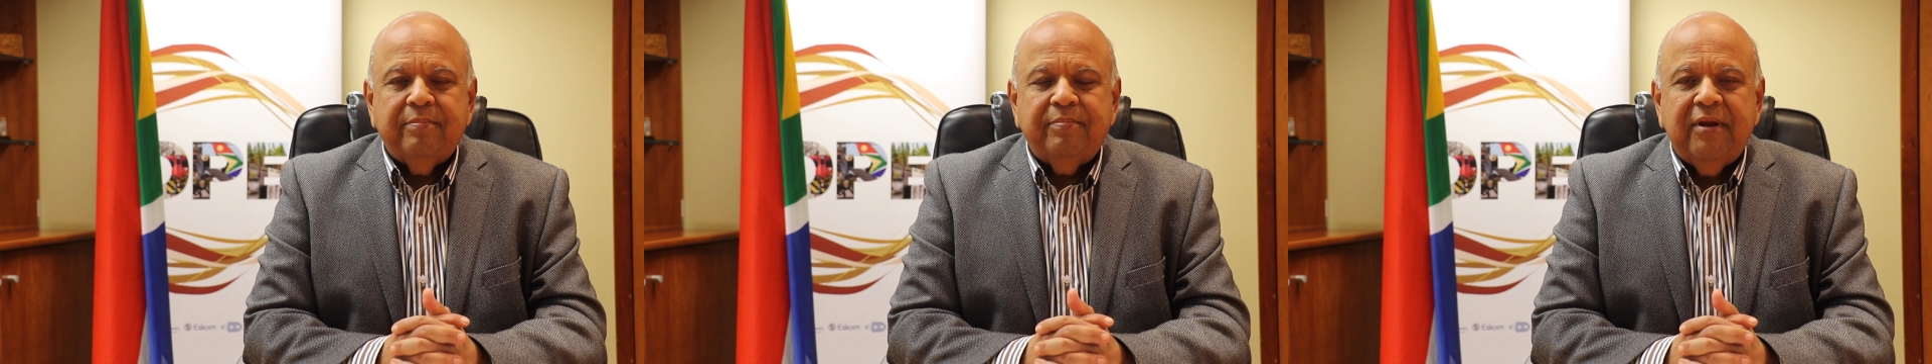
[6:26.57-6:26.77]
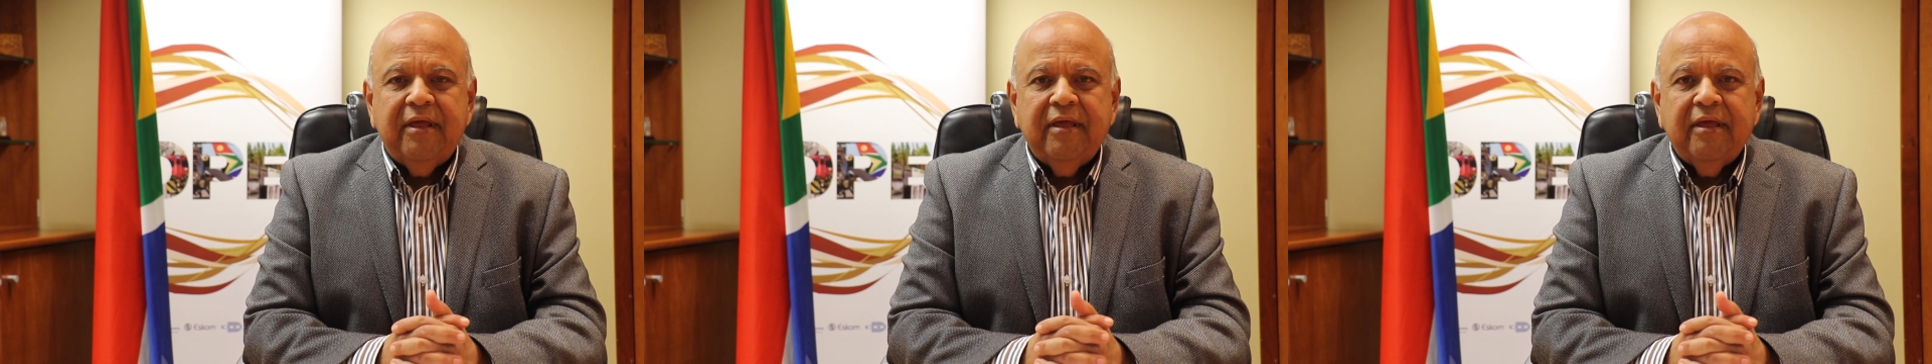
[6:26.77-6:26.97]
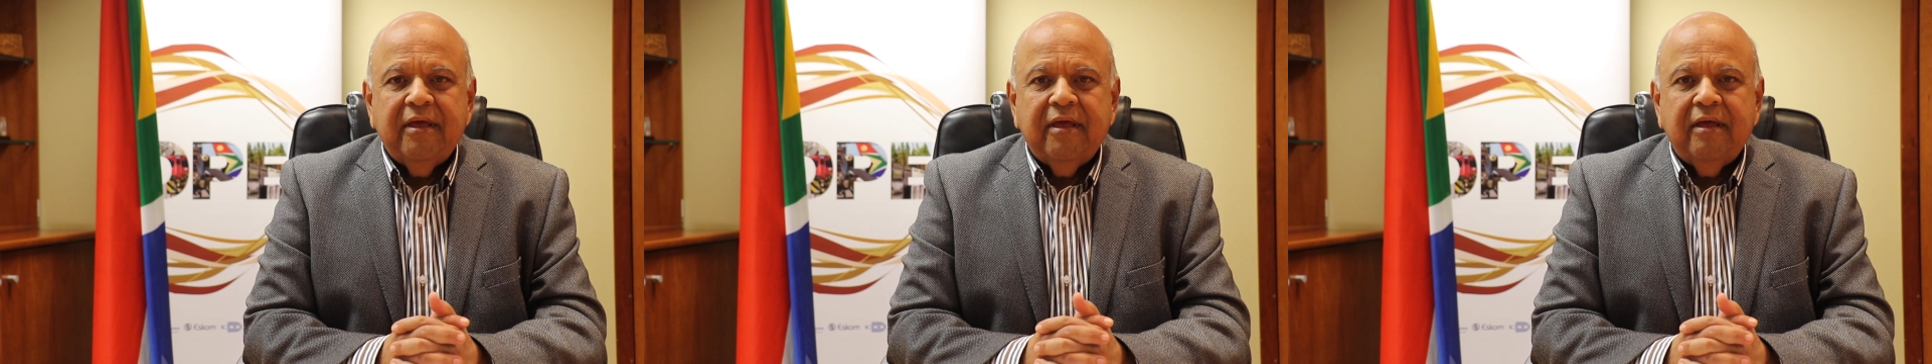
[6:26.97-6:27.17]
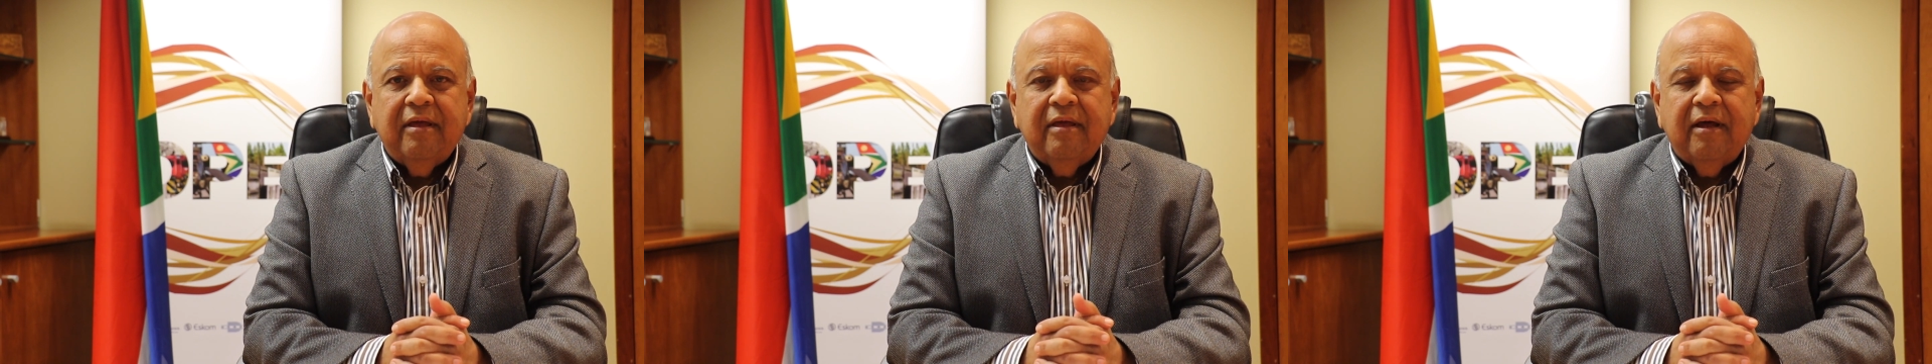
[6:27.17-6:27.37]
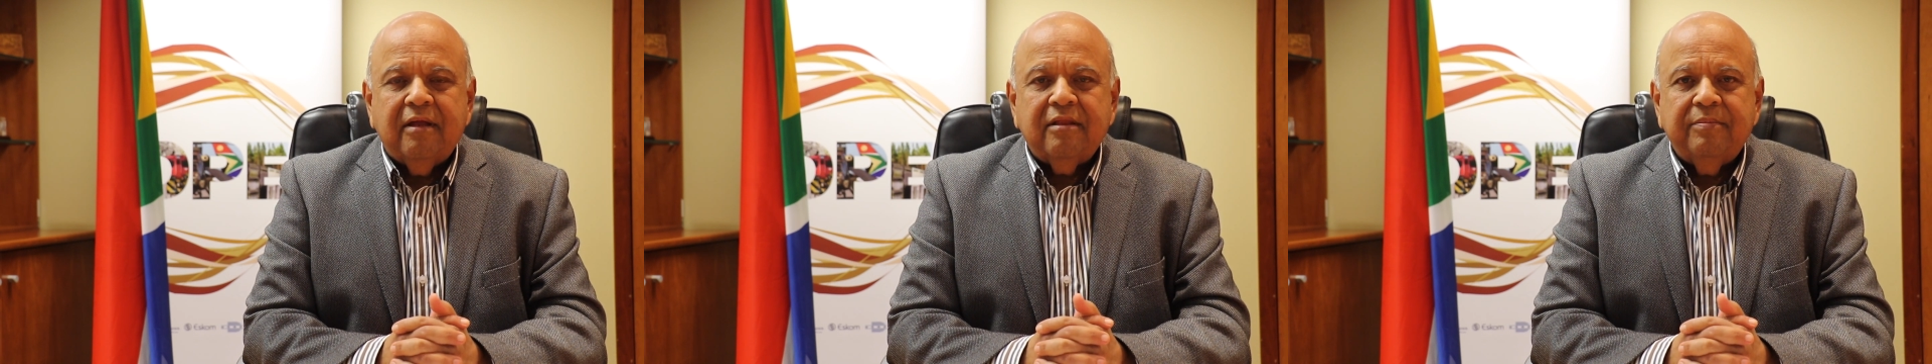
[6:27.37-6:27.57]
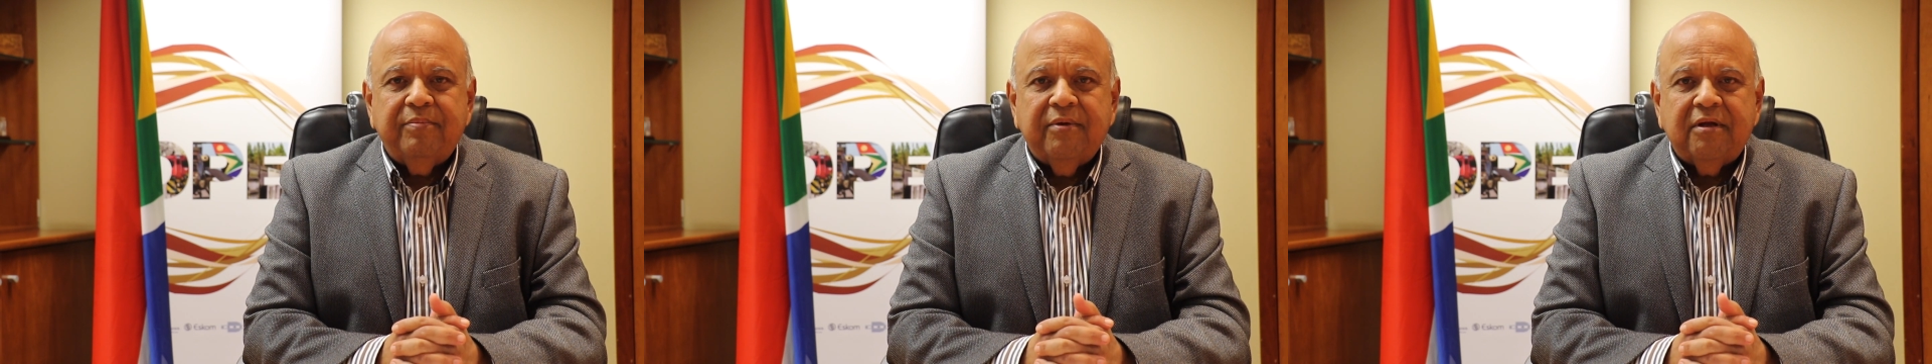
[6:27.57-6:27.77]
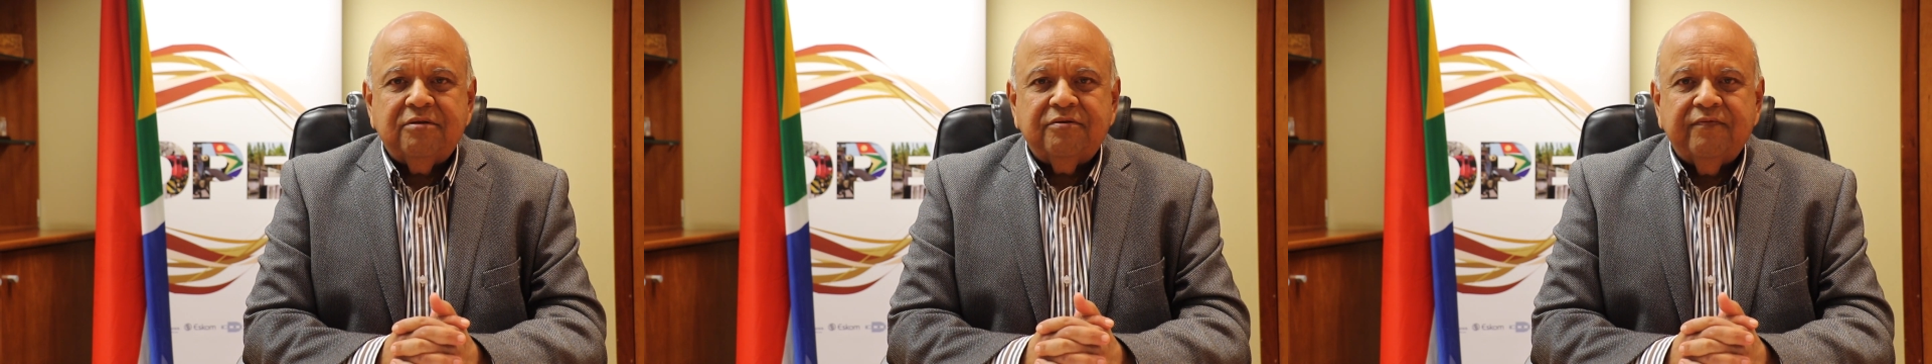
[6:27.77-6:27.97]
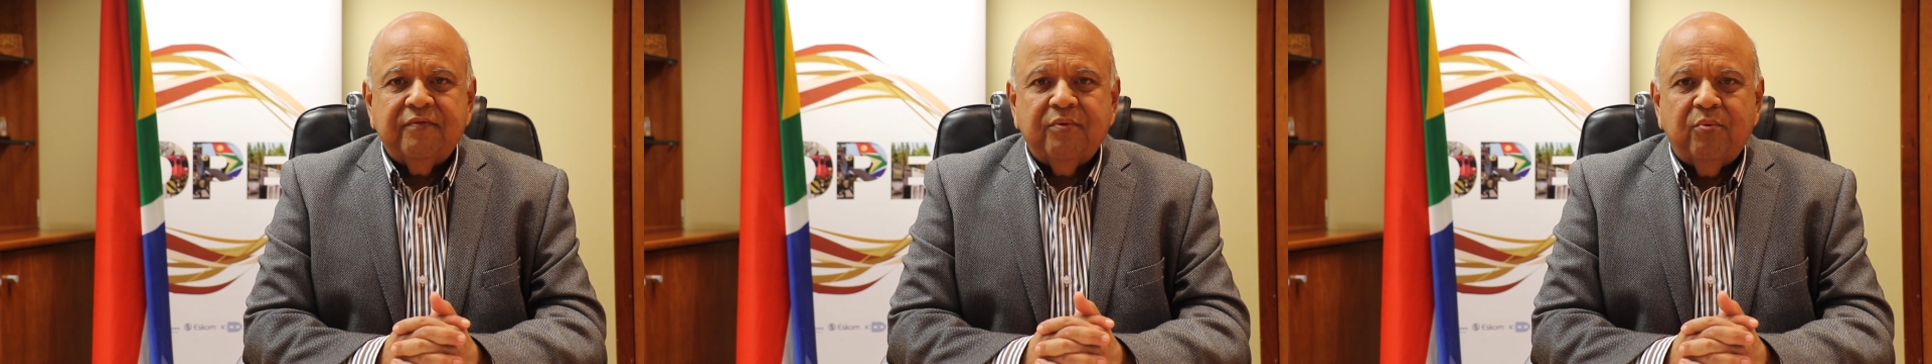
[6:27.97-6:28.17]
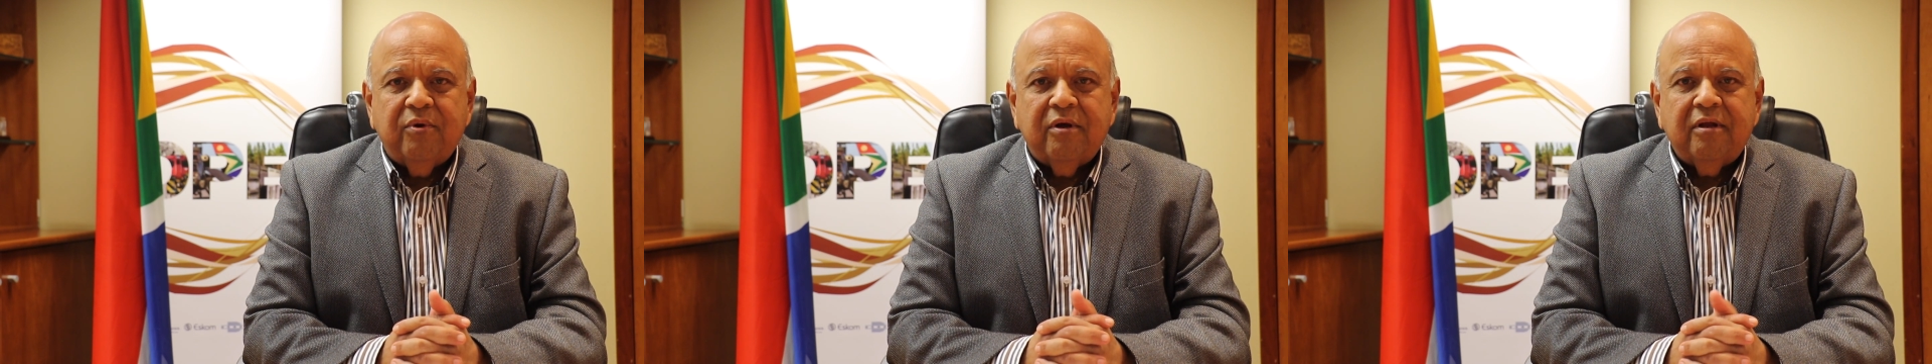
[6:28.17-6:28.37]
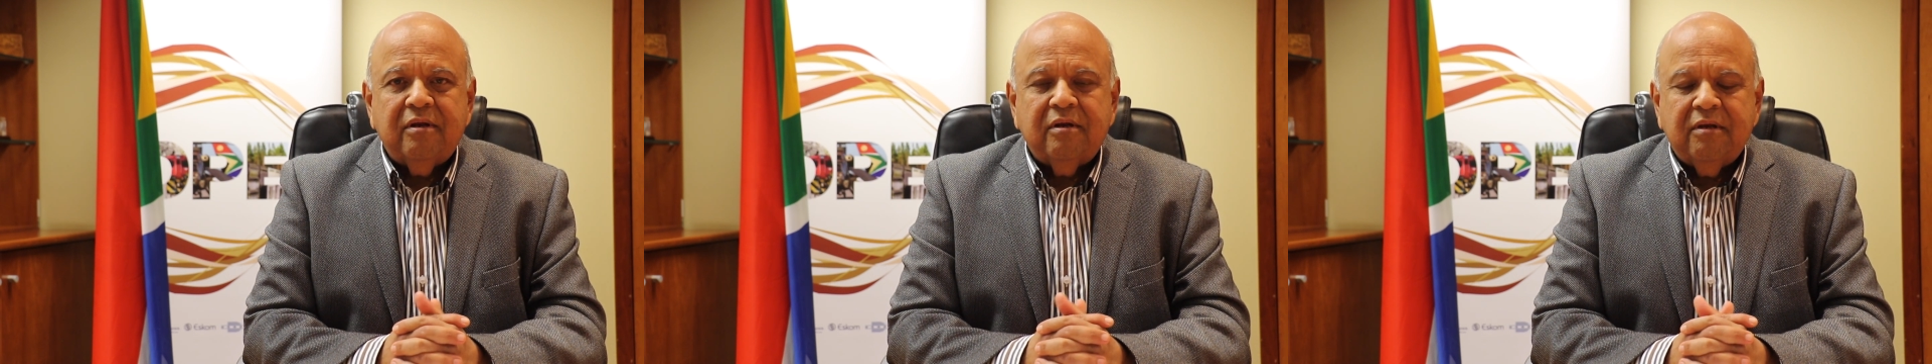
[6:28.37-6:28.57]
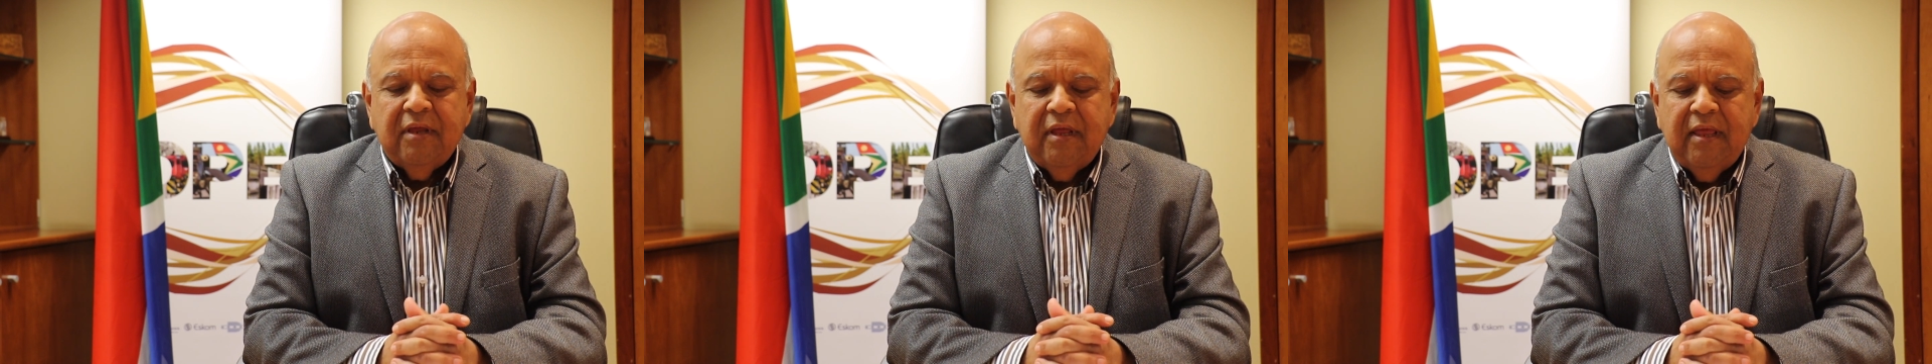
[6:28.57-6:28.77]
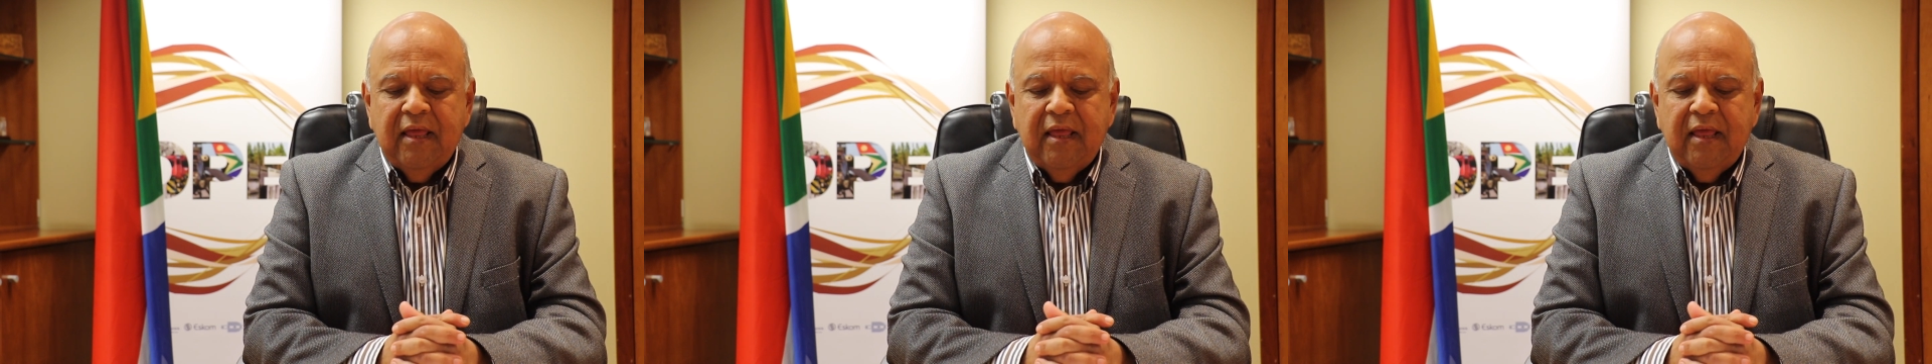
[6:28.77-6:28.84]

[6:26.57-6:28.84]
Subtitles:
plaguing other parts of the world,